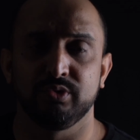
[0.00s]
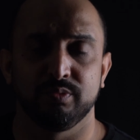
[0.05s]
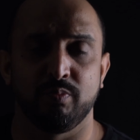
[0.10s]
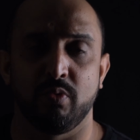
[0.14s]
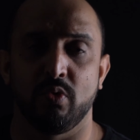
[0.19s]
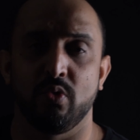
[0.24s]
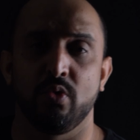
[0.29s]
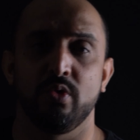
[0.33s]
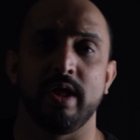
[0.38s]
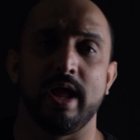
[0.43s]

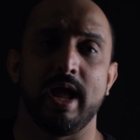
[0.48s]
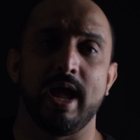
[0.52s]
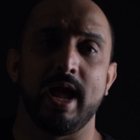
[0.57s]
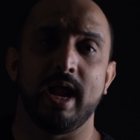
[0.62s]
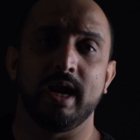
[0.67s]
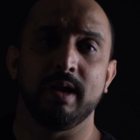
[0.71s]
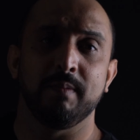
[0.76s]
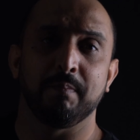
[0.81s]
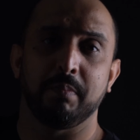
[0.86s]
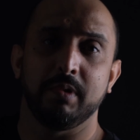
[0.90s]
board
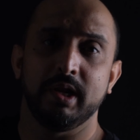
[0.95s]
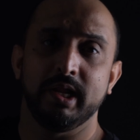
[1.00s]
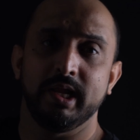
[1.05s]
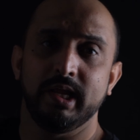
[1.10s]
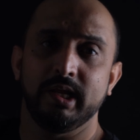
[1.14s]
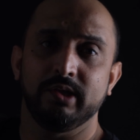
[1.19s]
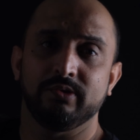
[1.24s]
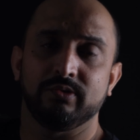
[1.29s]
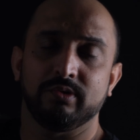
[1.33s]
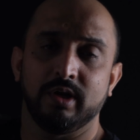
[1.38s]
and
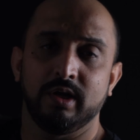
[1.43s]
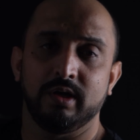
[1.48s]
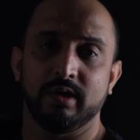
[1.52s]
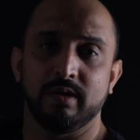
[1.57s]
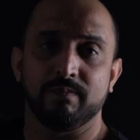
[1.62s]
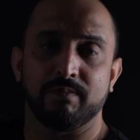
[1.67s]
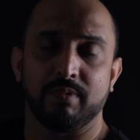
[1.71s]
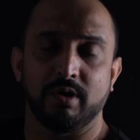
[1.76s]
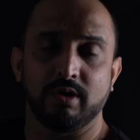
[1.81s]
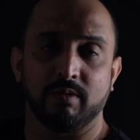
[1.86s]
place it
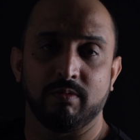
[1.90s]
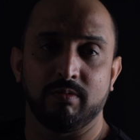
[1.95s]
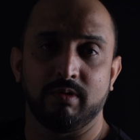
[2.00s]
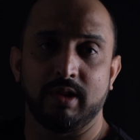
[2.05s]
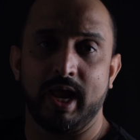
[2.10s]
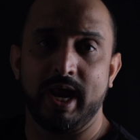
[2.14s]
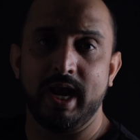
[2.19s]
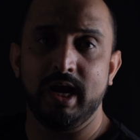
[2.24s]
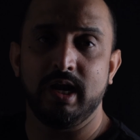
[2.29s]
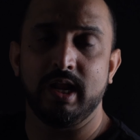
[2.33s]
in front of
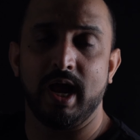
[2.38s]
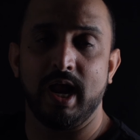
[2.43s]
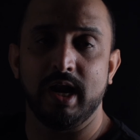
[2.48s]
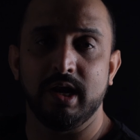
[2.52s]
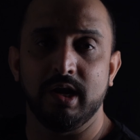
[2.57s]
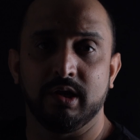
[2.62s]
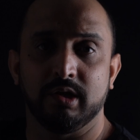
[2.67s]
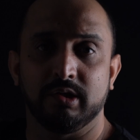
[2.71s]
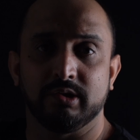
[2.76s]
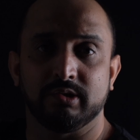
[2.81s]
light and
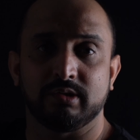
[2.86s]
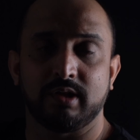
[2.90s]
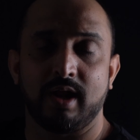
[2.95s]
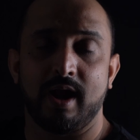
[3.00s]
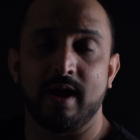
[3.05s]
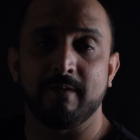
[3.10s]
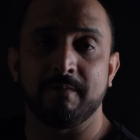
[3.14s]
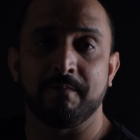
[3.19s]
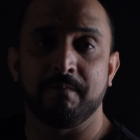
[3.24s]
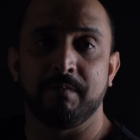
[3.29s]
it will
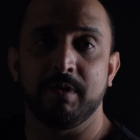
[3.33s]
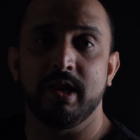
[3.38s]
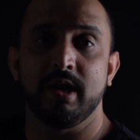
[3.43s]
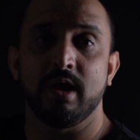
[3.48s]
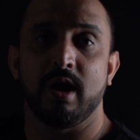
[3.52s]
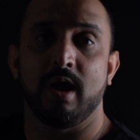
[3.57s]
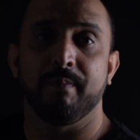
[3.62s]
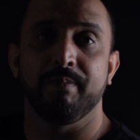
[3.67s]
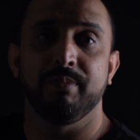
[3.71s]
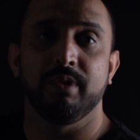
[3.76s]
start
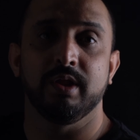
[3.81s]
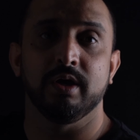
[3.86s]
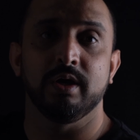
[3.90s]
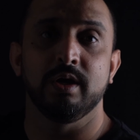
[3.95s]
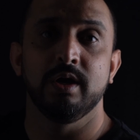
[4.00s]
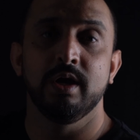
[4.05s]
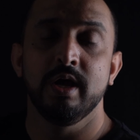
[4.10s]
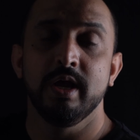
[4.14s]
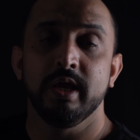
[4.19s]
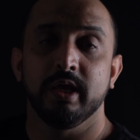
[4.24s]
filling up
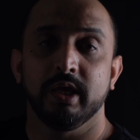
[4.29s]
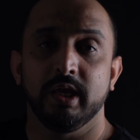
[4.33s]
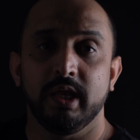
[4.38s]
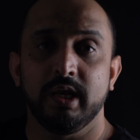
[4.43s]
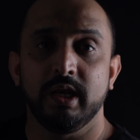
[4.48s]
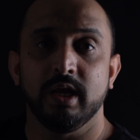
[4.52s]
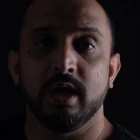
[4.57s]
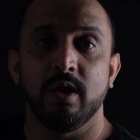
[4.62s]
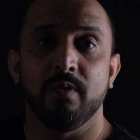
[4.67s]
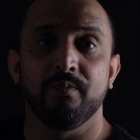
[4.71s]
the
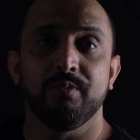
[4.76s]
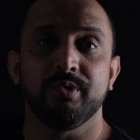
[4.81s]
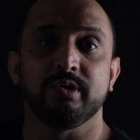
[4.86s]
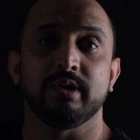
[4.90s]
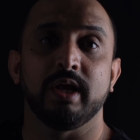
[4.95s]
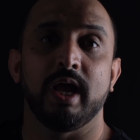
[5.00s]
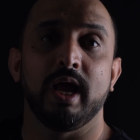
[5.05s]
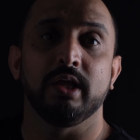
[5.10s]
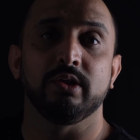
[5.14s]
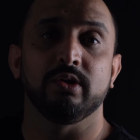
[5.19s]
area which
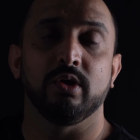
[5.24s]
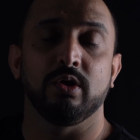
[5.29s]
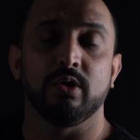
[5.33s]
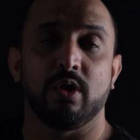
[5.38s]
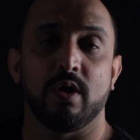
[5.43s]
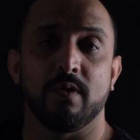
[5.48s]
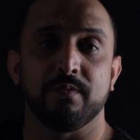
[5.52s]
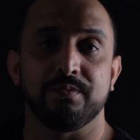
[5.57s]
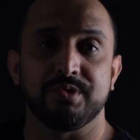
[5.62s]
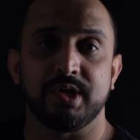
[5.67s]
has a
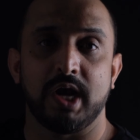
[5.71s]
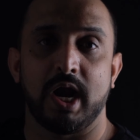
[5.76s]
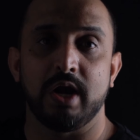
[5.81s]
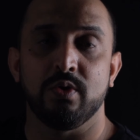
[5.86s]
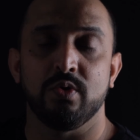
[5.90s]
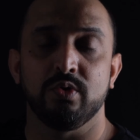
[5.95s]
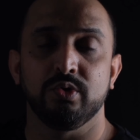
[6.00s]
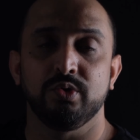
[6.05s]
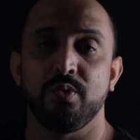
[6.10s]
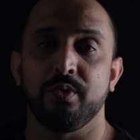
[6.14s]
lot of
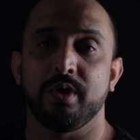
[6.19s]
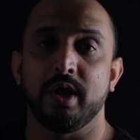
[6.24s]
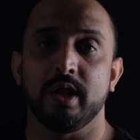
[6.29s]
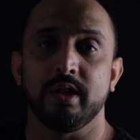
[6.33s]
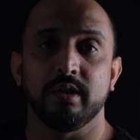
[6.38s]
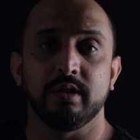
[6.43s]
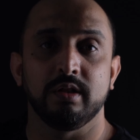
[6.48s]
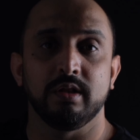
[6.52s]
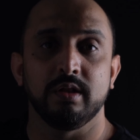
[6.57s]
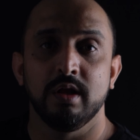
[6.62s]
shadows. You
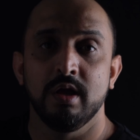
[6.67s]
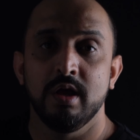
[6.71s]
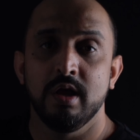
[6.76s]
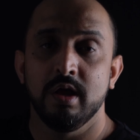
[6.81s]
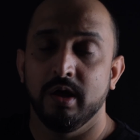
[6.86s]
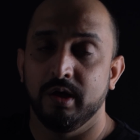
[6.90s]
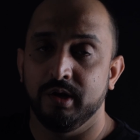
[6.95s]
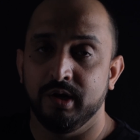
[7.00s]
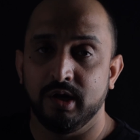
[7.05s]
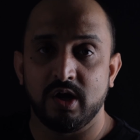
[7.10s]
can
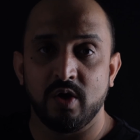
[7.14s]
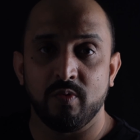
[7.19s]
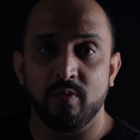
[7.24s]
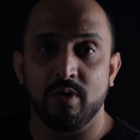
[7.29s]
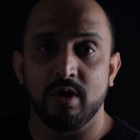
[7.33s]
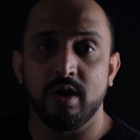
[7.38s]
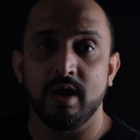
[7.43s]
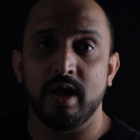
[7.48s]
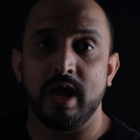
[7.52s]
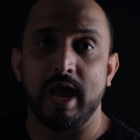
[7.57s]

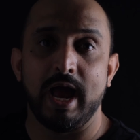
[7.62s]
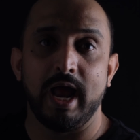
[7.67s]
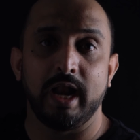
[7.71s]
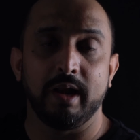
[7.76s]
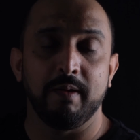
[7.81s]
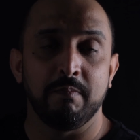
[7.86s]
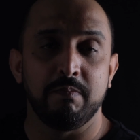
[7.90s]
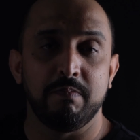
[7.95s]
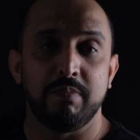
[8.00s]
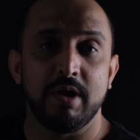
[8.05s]
recover
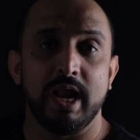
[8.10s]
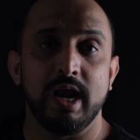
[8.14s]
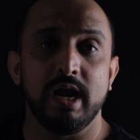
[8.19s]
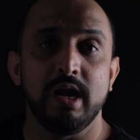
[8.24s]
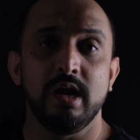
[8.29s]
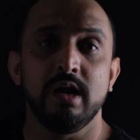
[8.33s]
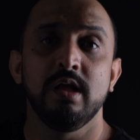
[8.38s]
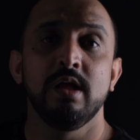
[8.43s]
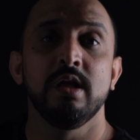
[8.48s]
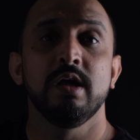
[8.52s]
and
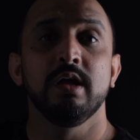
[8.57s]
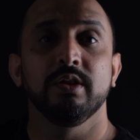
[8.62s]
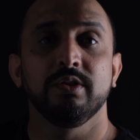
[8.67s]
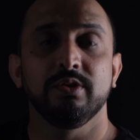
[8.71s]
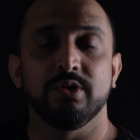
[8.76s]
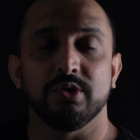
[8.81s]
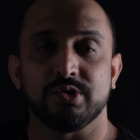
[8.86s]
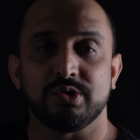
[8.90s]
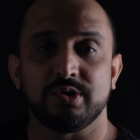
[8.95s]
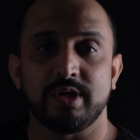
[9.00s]
blend
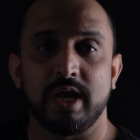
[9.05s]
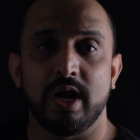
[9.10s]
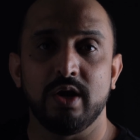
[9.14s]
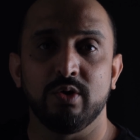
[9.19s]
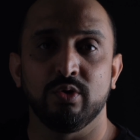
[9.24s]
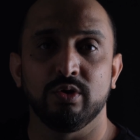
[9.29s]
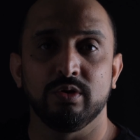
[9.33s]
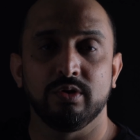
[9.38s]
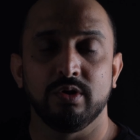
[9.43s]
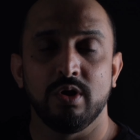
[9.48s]
the
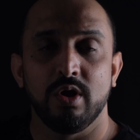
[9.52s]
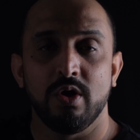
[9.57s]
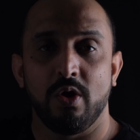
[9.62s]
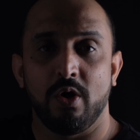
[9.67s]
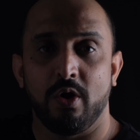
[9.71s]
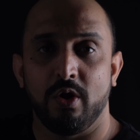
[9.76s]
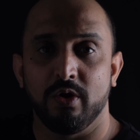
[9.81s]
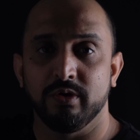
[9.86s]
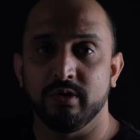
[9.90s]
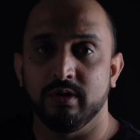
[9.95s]
shadows
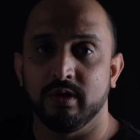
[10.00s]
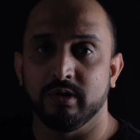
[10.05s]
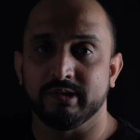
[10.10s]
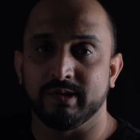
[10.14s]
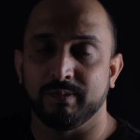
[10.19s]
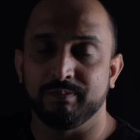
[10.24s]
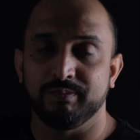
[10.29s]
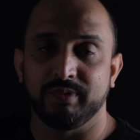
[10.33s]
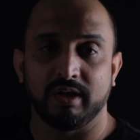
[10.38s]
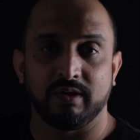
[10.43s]
on the
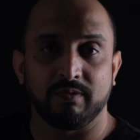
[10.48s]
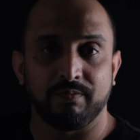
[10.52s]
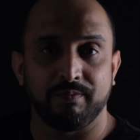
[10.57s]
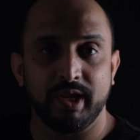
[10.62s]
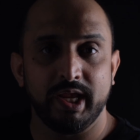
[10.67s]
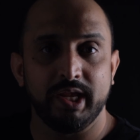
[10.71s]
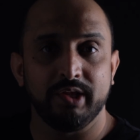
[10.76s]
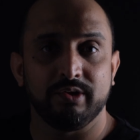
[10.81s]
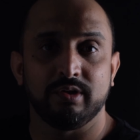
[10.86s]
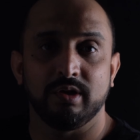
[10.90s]
subject
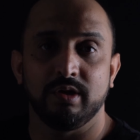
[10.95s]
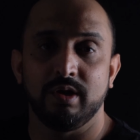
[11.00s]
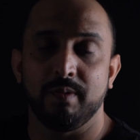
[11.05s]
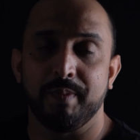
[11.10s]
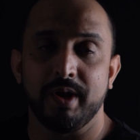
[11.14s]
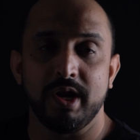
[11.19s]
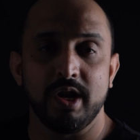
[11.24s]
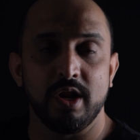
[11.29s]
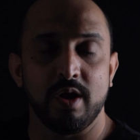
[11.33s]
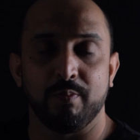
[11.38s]
face
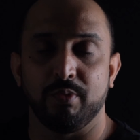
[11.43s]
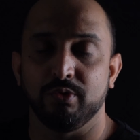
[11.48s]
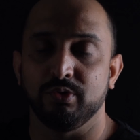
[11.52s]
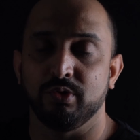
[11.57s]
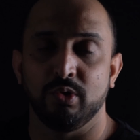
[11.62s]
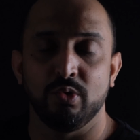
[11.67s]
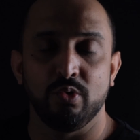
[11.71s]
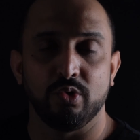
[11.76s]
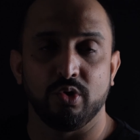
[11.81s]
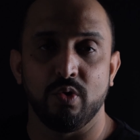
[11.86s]
depending upon
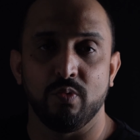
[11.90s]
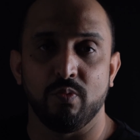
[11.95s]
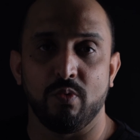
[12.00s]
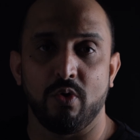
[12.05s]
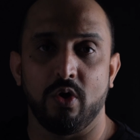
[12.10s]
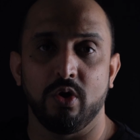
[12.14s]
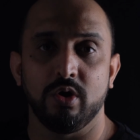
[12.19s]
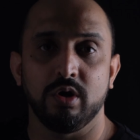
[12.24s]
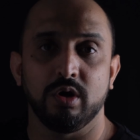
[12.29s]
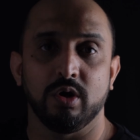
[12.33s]
the look you
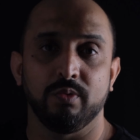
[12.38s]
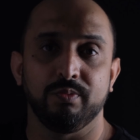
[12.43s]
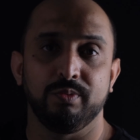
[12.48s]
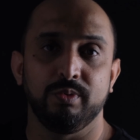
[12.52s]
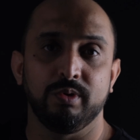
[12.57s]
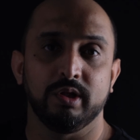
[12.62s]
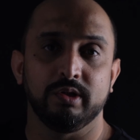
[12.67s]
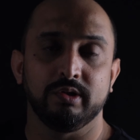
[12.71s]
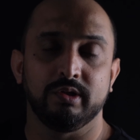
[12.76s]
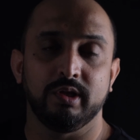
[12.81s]
want. Now if
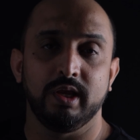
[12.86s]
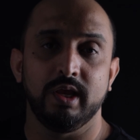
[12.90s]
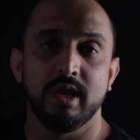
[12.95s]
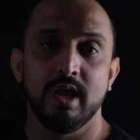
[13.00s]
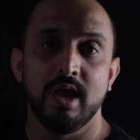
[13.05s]
you can see,